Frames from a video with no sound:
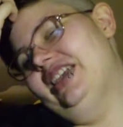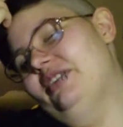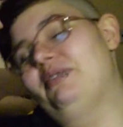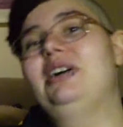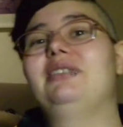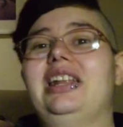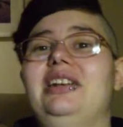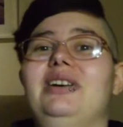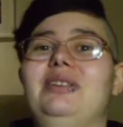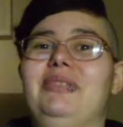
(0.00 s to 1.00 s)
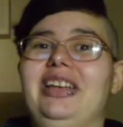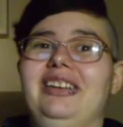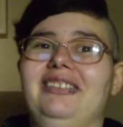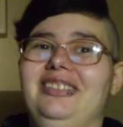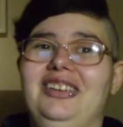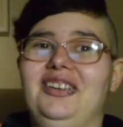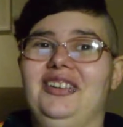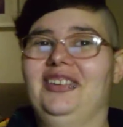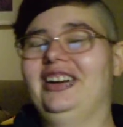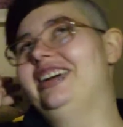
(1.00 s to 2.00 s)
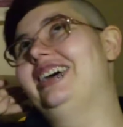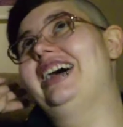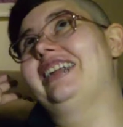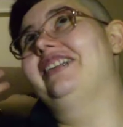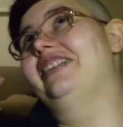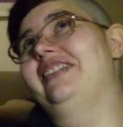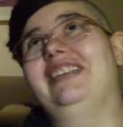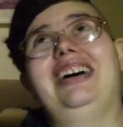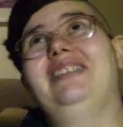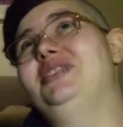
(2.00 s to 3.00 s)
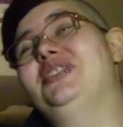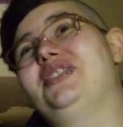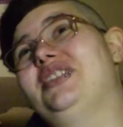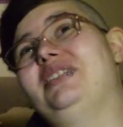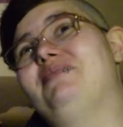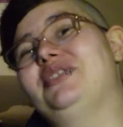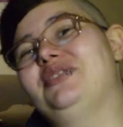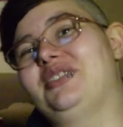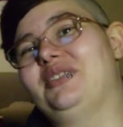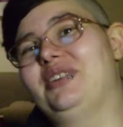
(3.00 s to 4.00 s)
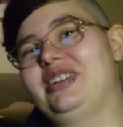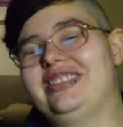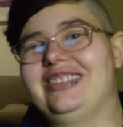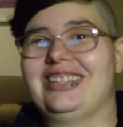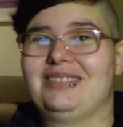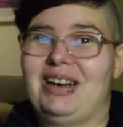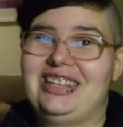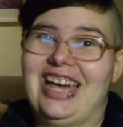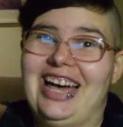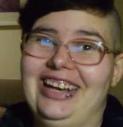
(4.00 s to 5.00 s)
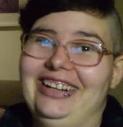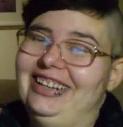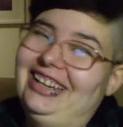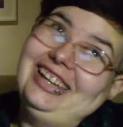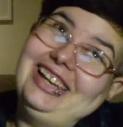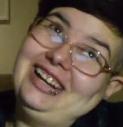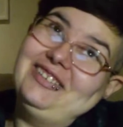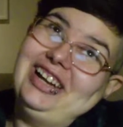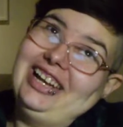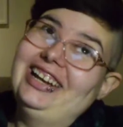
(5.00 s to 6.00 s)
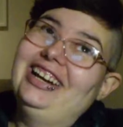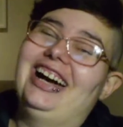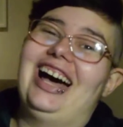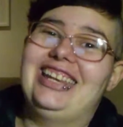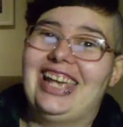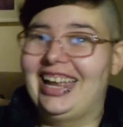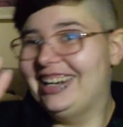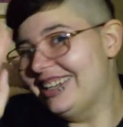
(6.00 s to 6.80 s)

Why would anyone be new? I don't know. I'm sure the only person who's gonna watch this is my dad. Anyway, hi Dad.